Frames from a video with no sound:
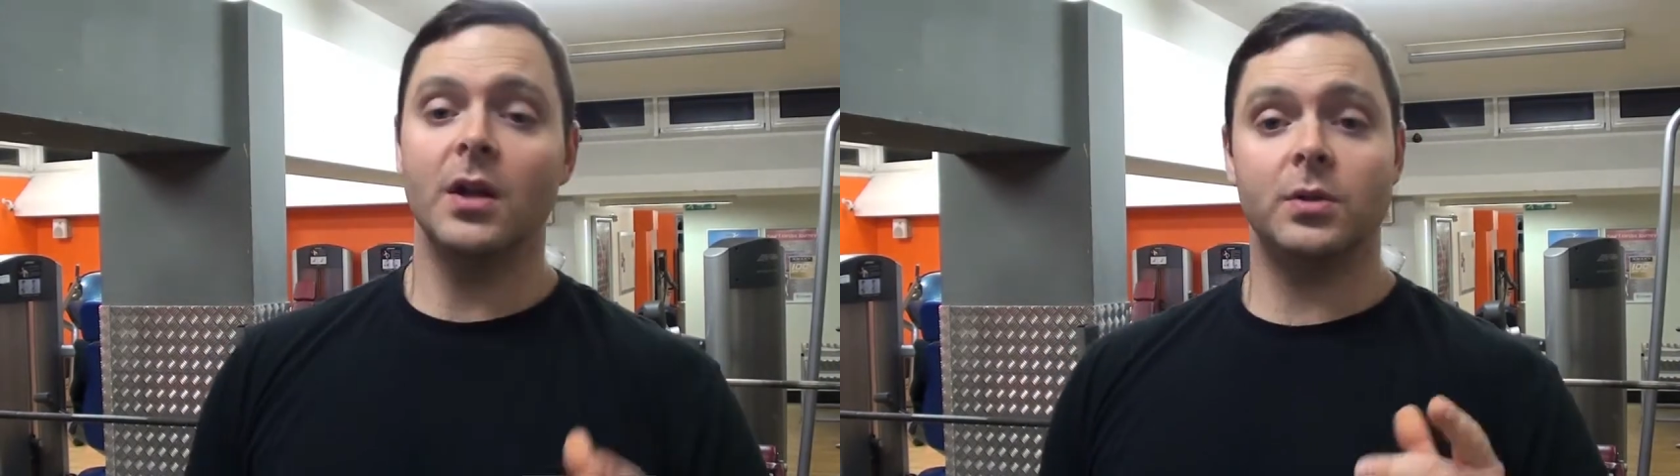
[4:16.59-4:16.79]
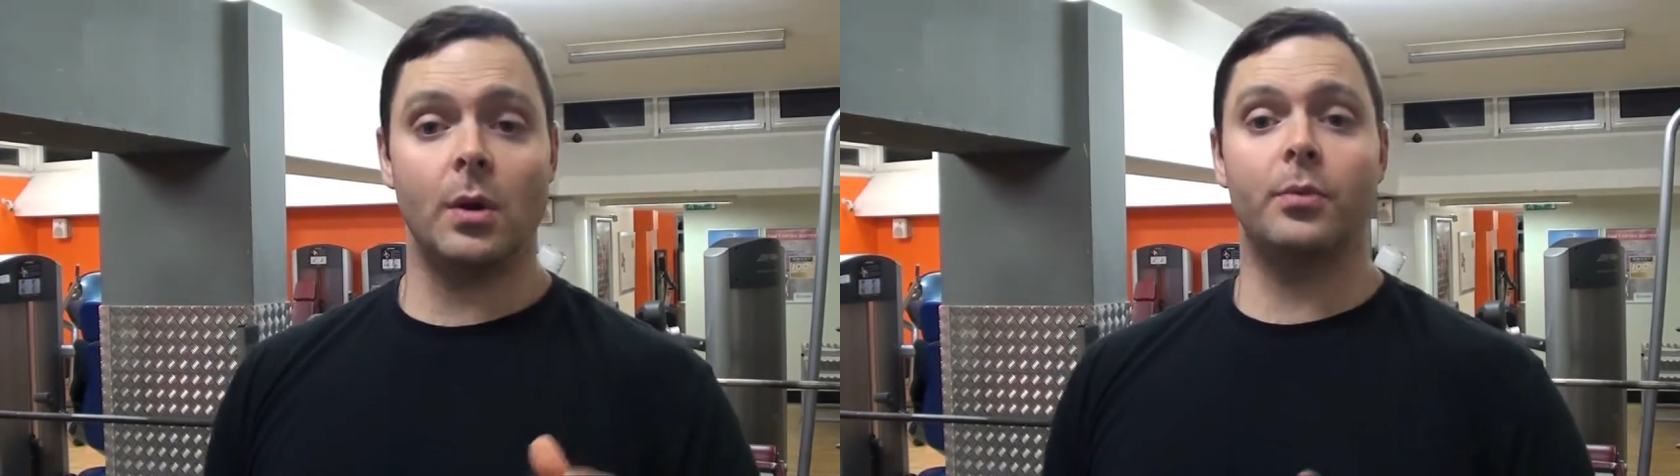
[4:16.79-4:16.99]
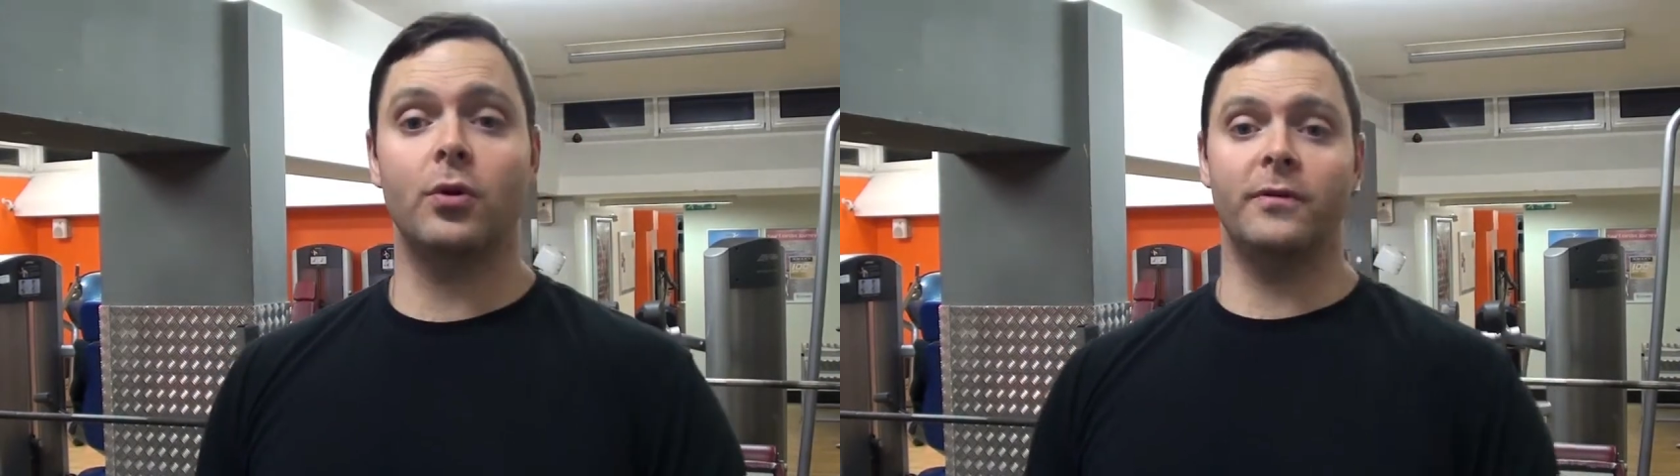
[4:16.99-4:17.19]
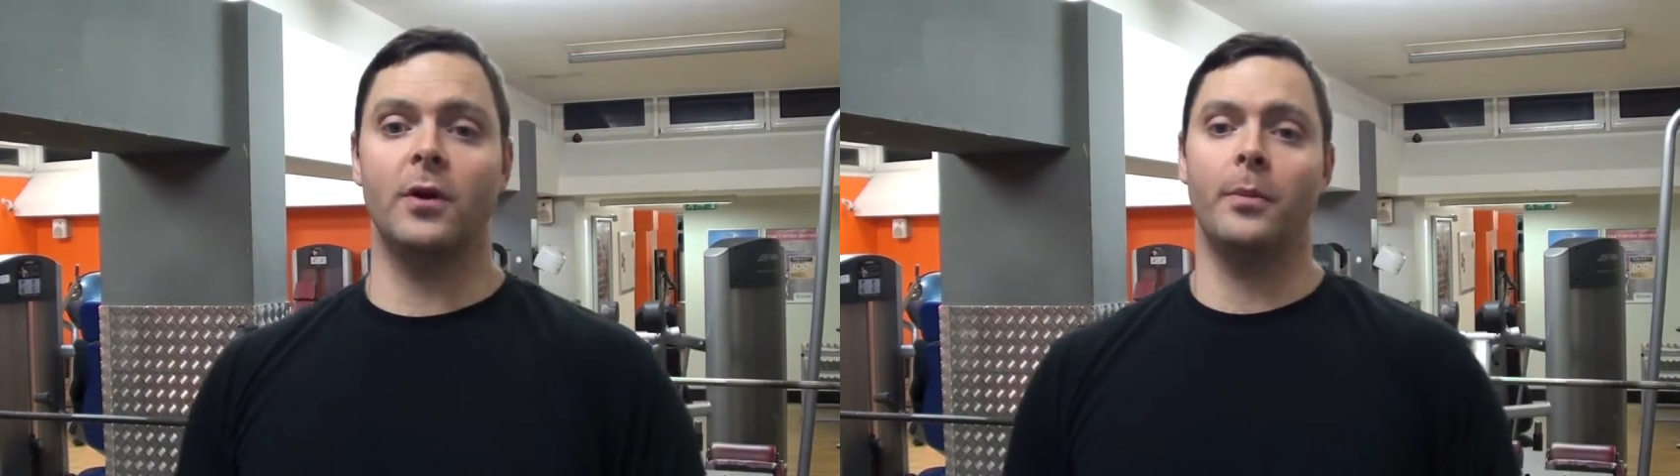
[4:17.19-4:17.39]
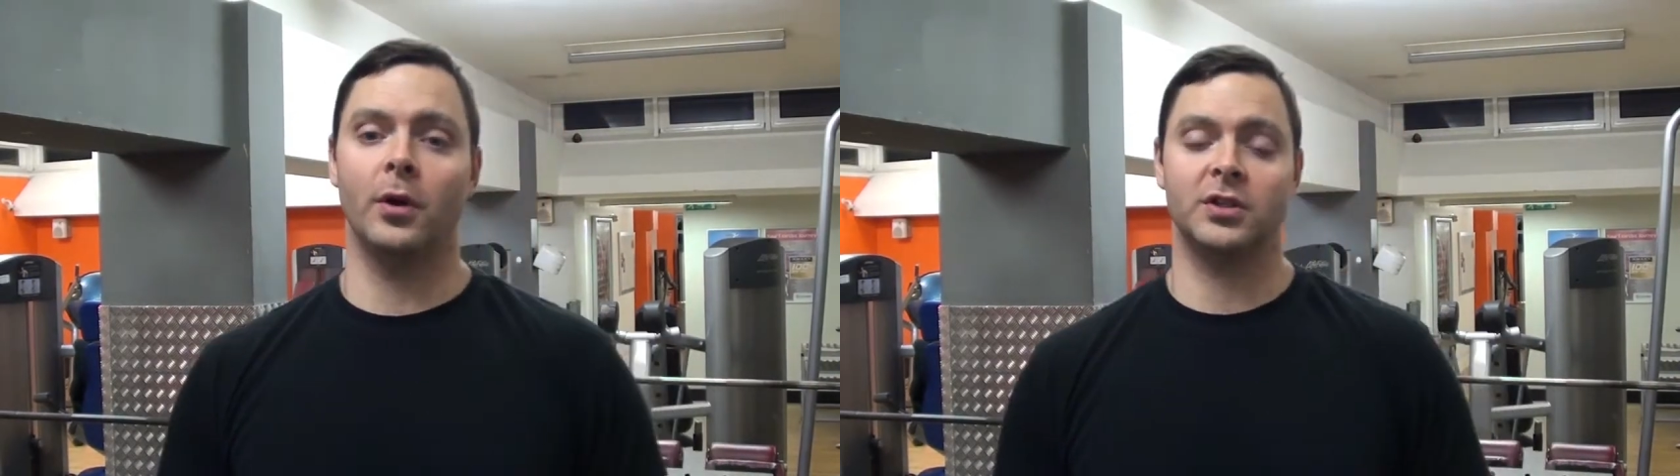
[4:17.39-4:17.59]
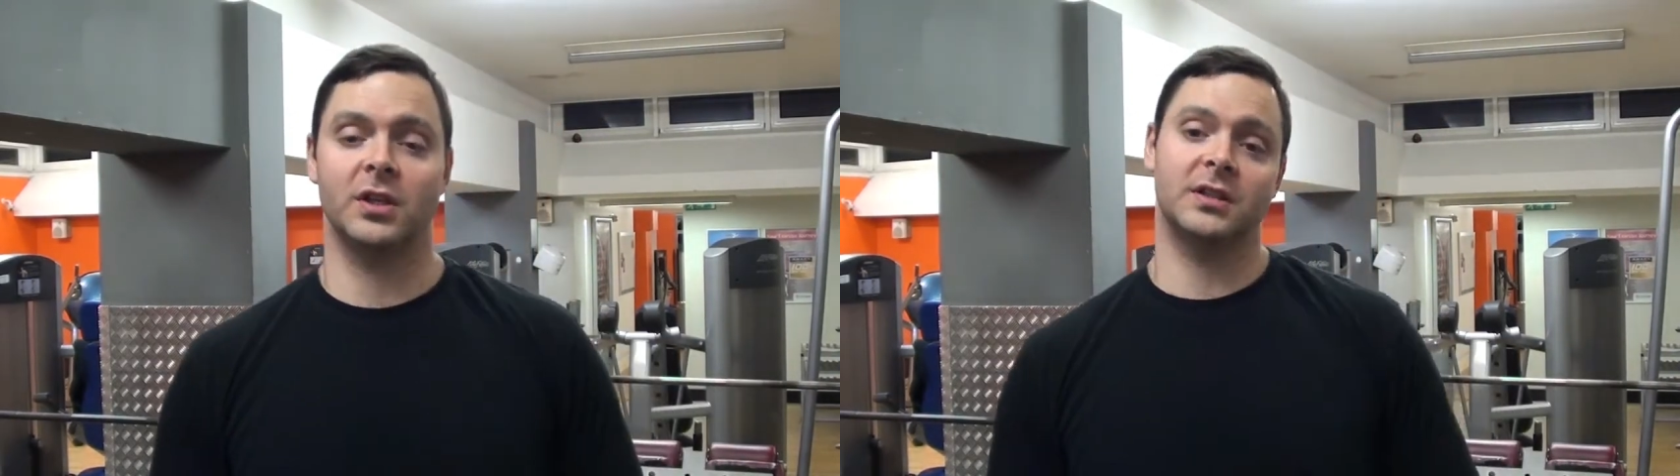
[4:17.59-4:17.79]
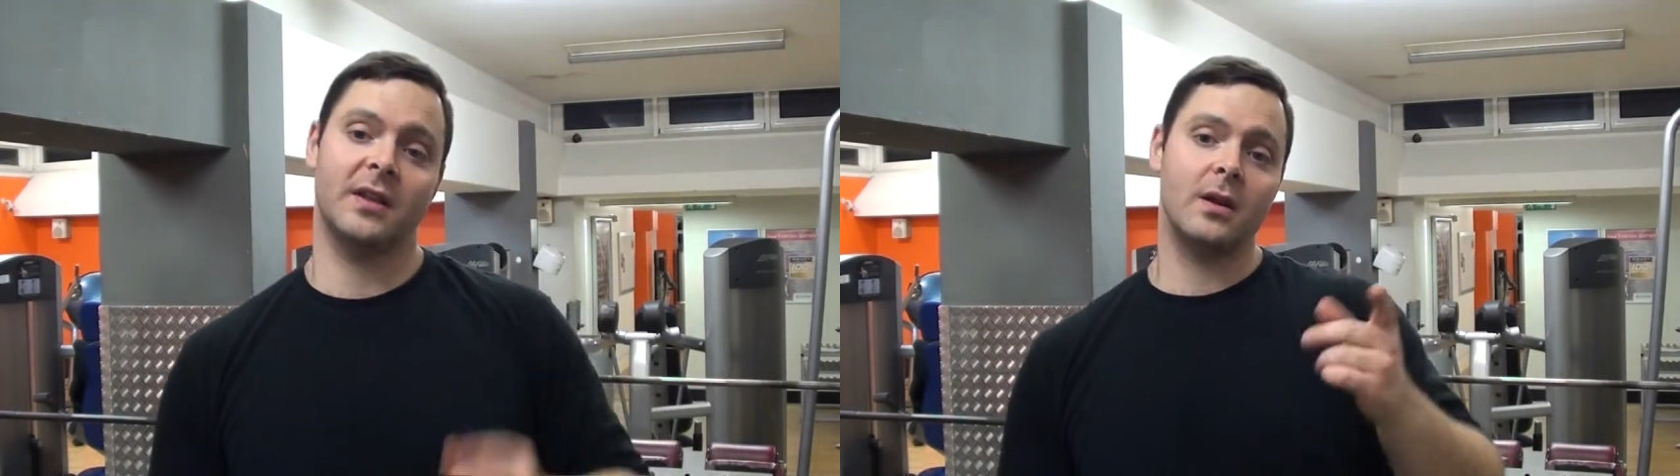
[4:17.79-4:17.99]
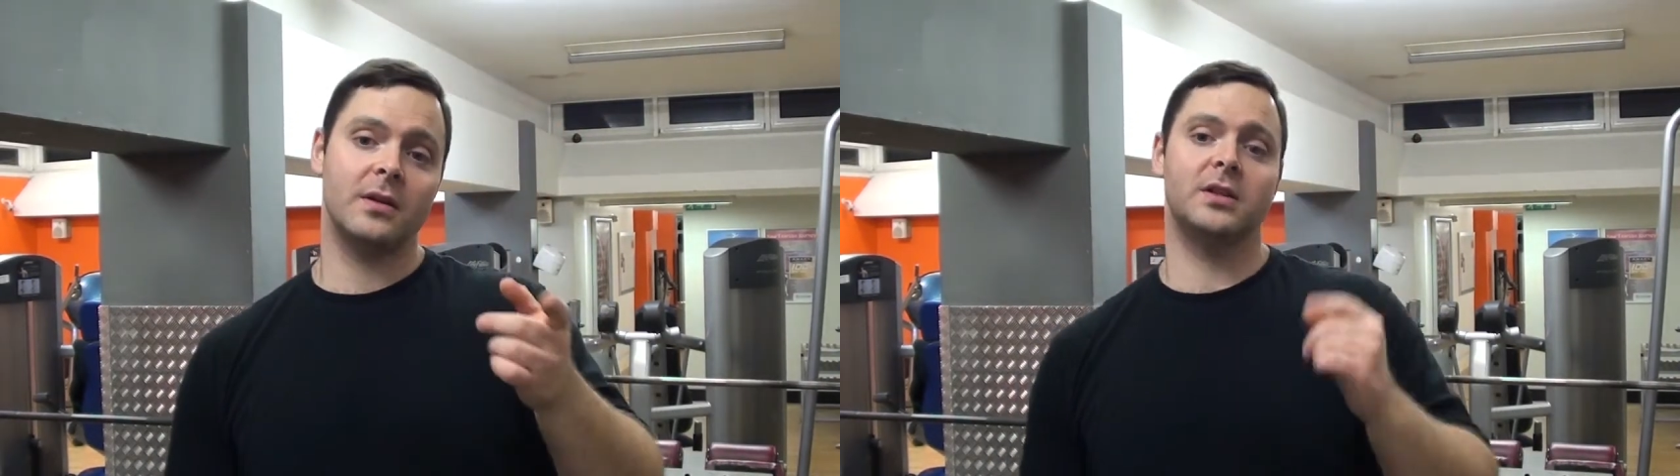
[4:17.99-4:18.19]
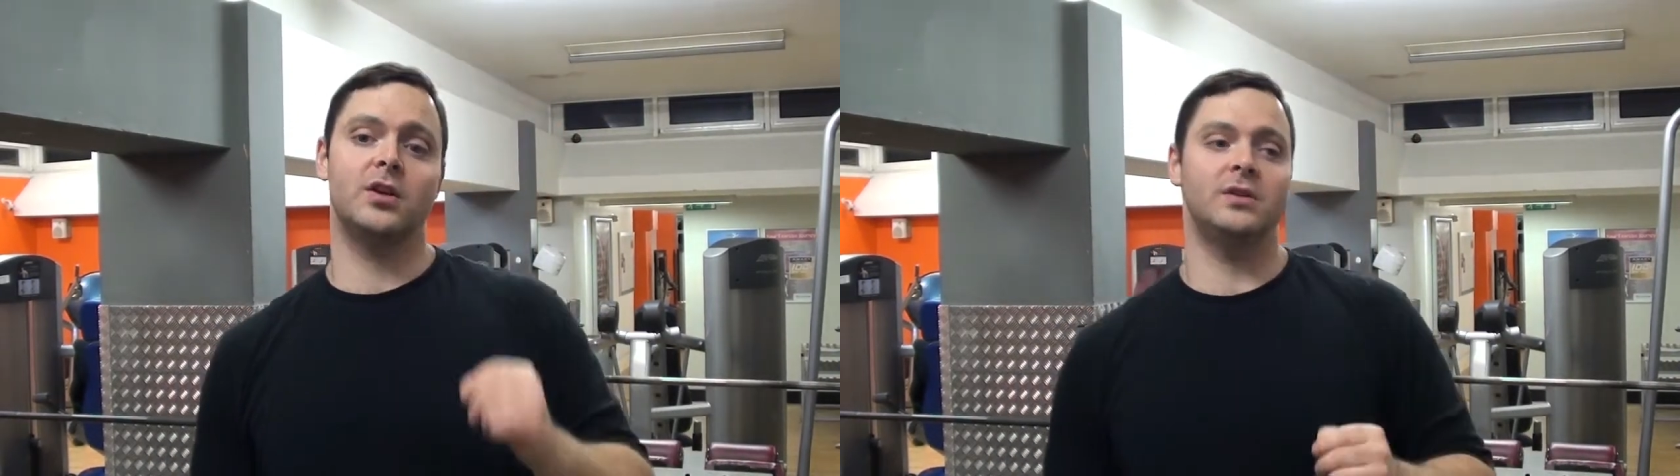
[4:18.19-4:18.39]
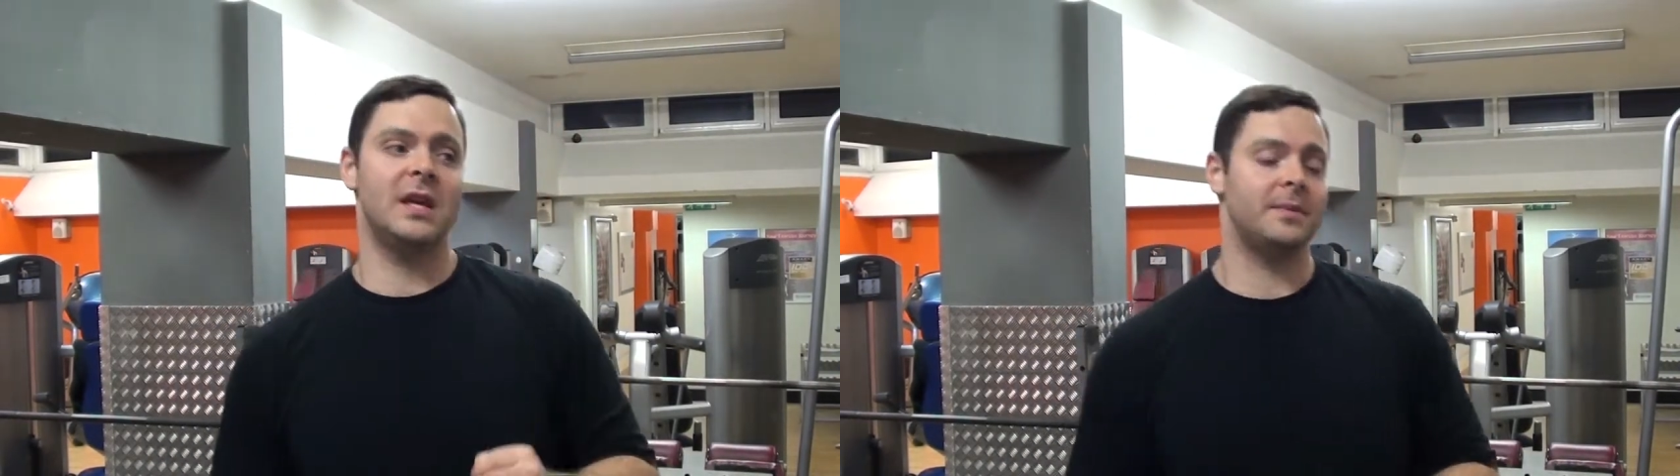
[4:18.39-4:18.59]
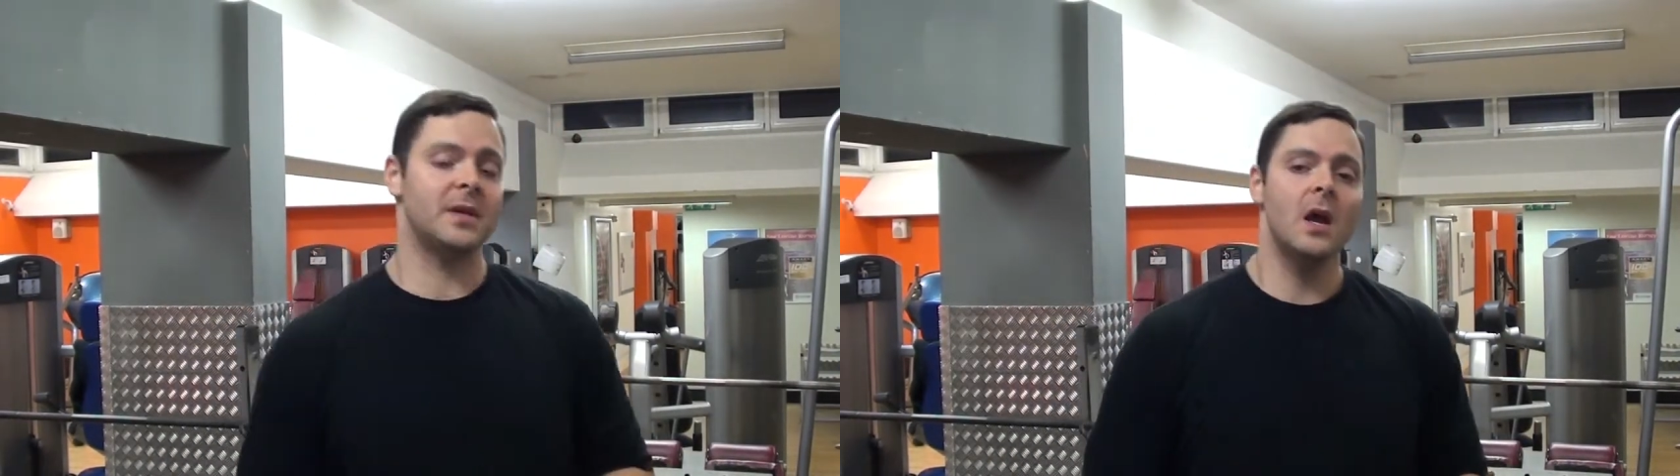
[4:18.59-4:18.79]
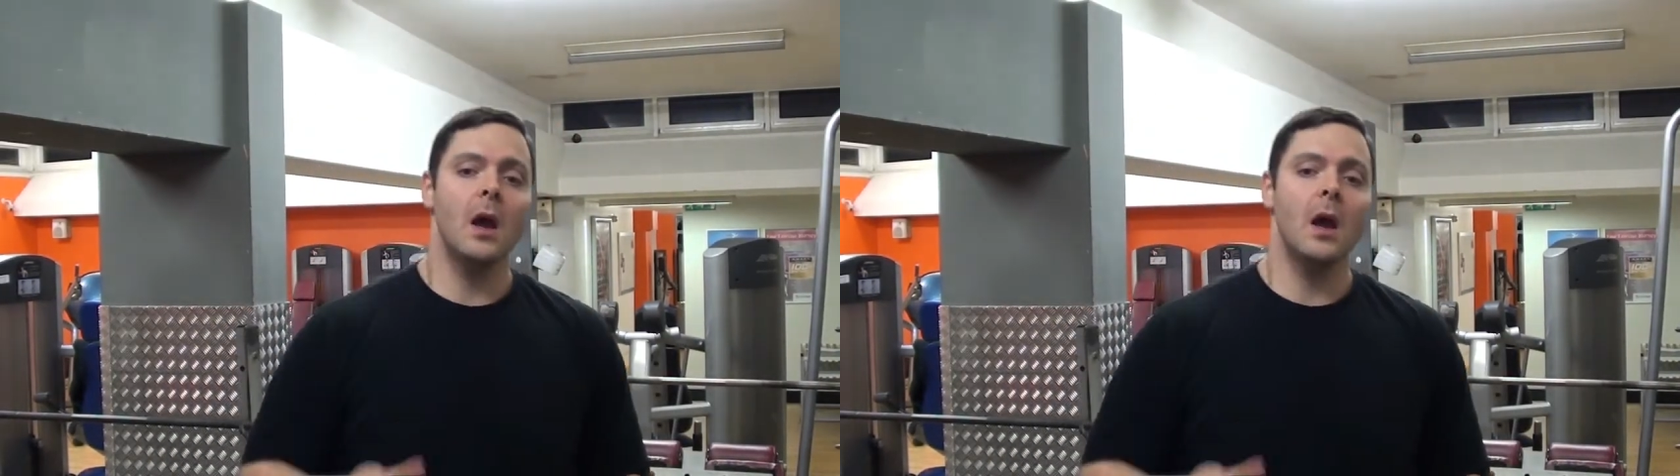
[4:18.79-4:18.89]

to improve your posture. So there are the 2 tips.